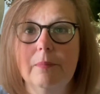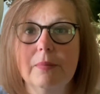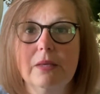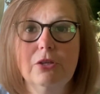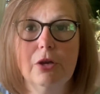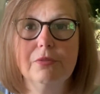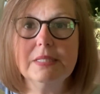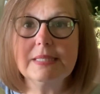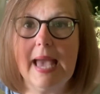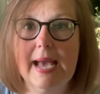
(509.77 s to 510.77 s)
you know,
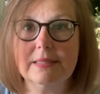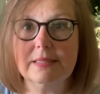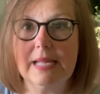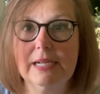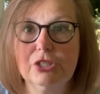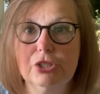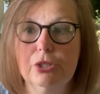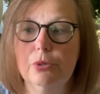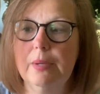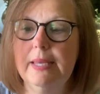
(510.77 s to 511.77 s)
this cat
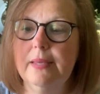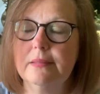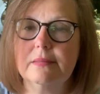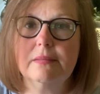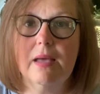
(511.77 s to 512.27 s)
statue, it's